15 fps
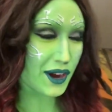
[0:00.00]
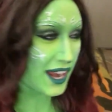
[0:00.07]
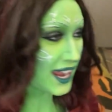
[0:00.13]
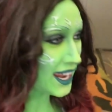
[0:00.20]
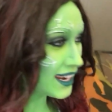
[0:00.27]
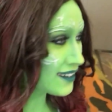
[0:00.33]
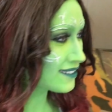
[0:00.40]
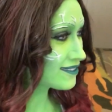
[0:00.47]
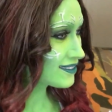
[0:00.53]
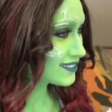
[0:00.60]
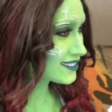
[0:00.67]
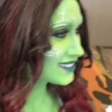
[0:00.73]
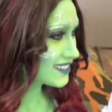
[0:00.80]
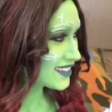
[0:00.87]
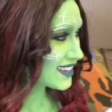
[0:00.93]
green.
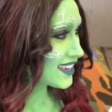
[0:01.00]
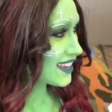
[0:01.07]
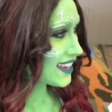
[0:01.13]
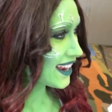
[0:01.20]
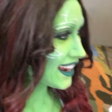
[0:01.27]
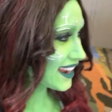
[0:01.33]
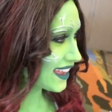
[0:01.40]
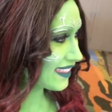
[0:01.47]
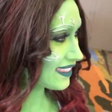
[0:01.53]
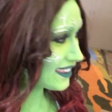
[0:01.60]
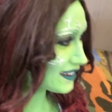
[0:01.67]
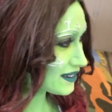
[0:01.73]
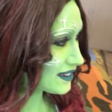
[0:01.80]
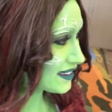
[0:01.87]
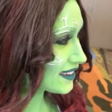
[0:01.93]

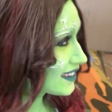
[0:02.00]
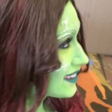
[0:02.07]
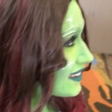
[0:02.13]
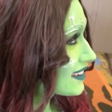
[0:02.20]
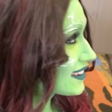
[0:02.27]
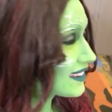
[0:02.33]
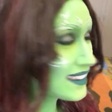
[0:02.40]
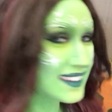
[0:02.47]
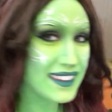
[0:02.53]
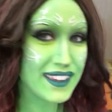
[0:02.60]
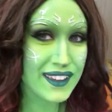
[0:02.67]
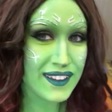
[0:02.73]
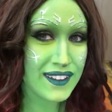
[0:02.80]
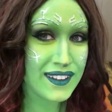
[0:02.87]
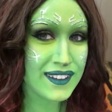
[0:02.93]
Eruption's since uh, like
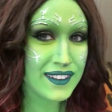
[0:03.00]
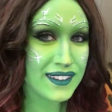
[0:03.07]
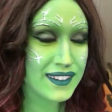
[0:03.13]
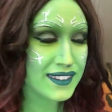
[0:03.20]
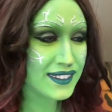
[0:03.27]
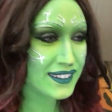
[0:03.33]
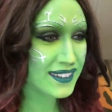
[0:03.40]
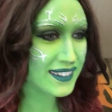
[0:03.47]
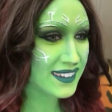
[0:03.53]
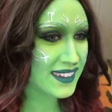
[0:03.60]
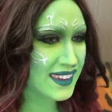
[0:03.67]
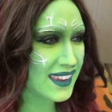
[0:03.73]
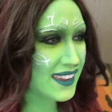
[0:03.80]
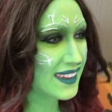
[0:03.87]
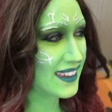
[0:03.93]
8.30.
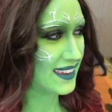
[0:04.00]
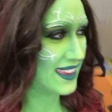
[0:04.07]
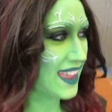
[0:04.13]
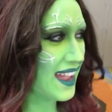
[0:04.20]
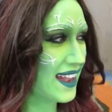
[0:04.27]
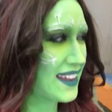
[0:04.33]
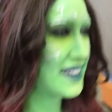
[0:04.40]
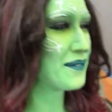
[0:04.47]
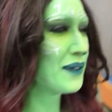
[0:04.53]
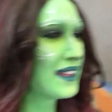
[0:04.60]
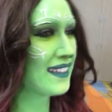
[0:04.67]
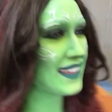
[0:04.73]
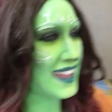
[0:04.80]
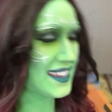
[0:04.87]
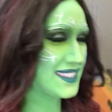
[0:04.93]
Yeah, I,
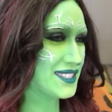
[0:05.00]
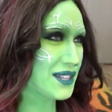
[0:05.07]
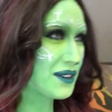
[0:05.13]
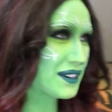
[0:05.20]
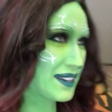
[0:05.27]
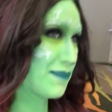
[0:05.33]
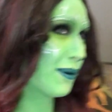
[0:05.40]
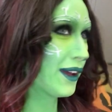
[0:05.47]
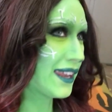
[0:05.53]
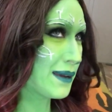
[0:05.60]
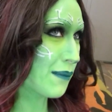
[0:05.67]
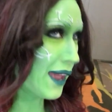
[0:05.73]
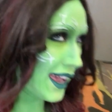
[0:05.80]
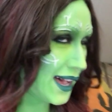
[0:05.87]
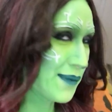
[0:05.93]
well, I started putting
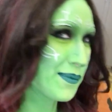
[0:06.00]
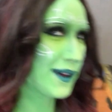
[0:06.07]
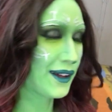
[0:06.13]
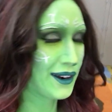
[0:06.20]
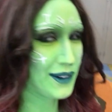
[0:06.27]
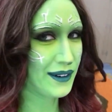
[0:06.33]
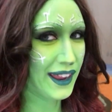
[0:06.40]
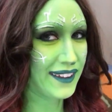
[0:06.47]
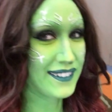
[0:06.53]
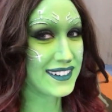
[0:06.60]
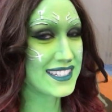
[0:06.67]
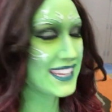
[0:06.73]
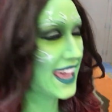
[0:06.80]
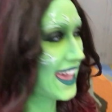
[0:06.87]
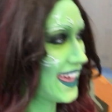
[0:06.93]
makeup on
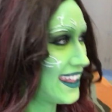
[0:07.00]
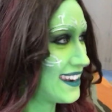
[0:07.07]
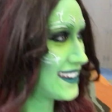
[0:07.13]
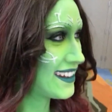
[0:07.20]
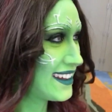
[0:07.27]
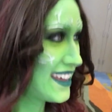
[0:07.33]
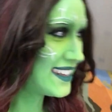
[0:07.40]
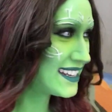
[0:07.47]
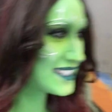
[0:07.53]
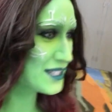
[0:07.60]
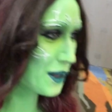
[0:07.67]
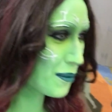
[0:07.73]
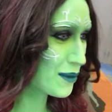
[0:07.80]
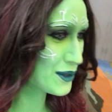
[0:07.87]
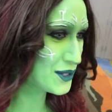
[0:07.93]
around 10, and it's
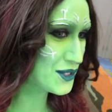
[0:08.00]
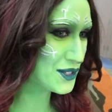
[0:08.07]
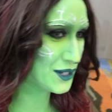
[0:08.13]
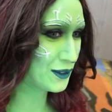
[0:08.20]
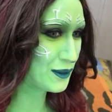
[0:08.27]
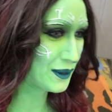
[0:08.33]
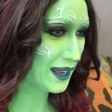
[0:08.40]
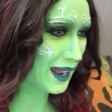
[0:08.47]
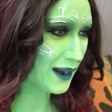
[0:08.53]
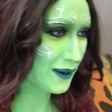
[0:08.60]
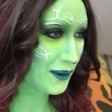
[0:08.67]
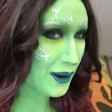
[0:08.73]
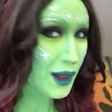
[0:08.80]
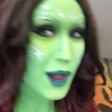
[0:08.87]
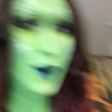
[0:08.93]
almost 2 now,